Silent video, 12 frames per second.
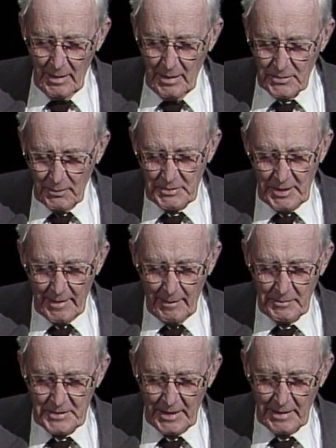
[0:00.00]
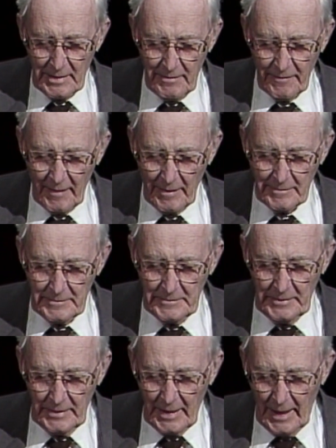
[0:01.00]
So we start out with 2nd Nephi.
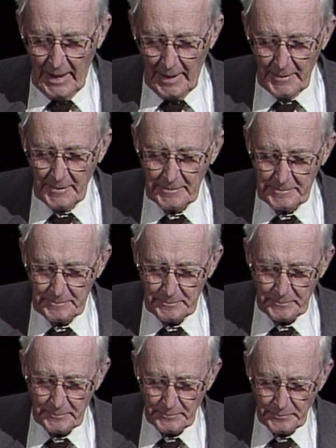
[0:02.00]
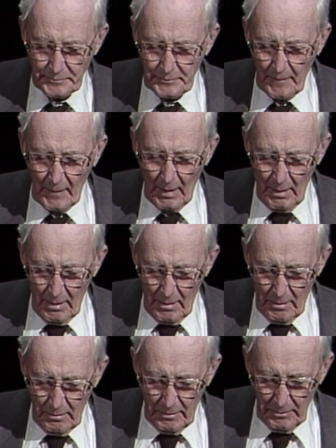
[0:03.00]
And
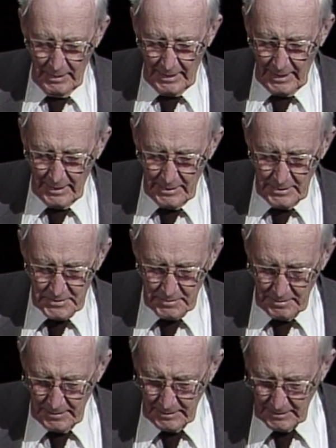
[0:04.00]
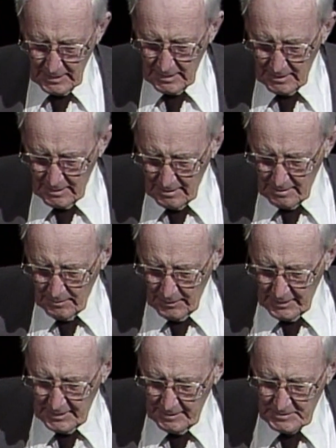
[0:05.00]
we really get into some
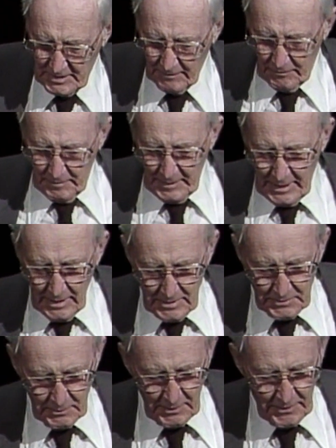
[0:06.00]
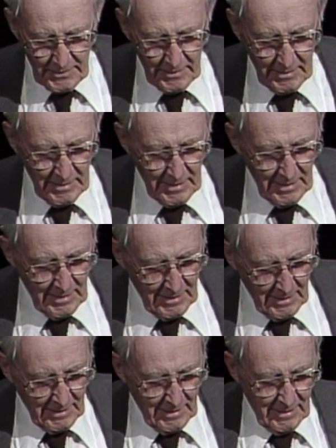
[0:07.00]
pretty deep stuff. It begins with
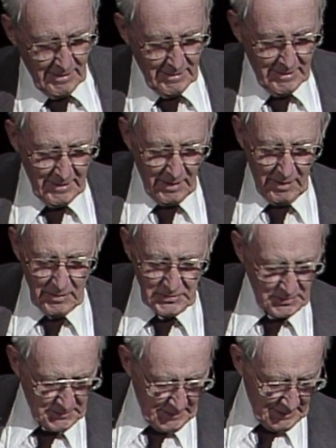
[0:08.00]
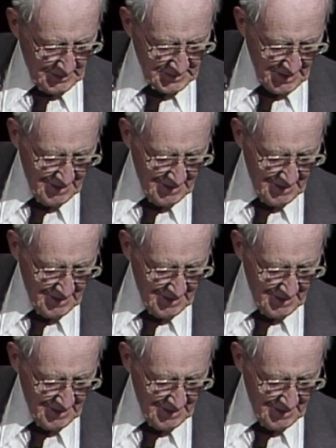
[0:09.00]
Lehi also spake it.